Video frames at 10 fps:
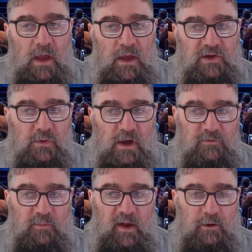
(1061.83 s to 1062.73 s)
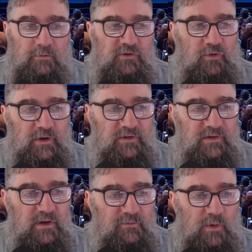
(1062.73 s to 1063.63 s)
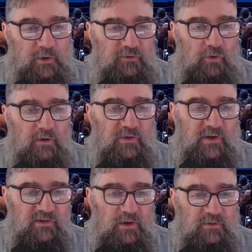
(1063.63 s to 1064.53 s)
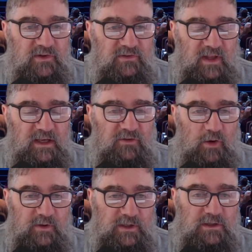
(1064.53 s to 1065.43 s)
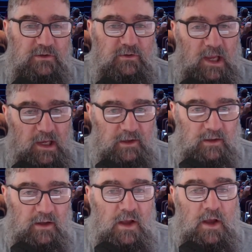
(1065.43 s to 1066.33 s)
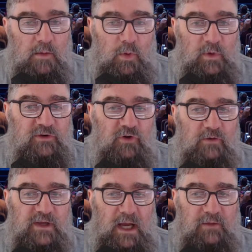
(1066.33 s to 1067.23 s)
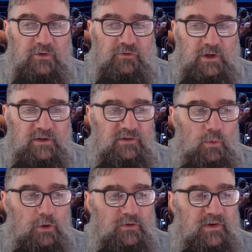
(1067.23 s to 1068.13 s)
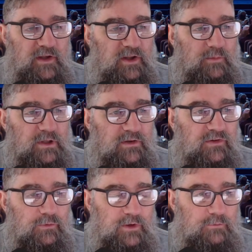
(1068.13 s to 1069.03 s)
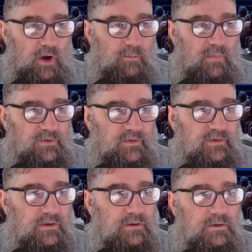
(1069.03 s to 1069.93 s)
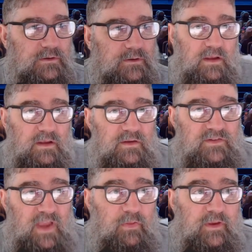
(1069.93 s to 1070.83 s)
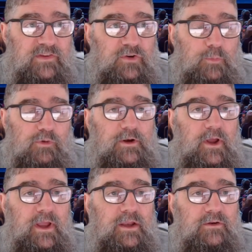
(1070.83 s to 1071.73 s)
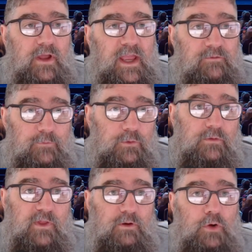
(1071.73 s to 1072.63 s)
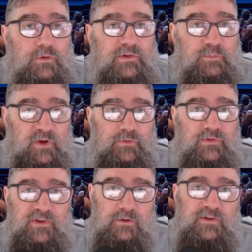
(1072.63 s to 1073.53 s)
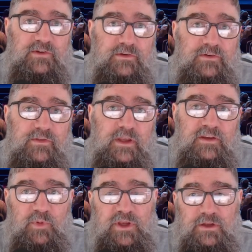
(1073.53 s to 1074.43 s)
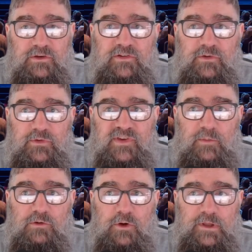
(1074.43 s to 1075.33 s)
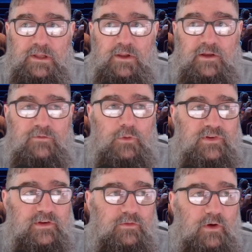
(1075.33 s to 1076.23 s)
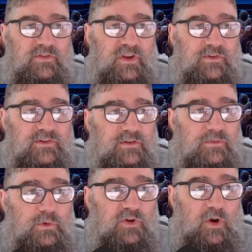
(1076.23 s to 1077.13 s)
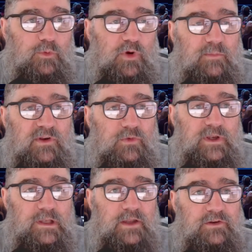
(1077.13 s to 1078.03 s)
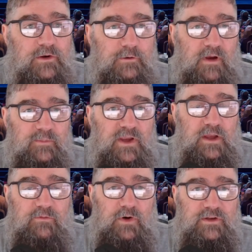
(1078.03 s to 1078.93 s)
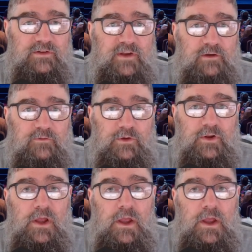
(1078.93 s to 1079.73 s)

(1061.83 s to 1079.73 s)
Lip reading: You have the power of choice. If you want to drive these services any time of the year, you can, but when driving other trains, you won't see them unless you're in the right months. South Eastern operate a handful of their own special services, these being additional summer-only Class 465 services which operate between London and Ramsgate via Dartford.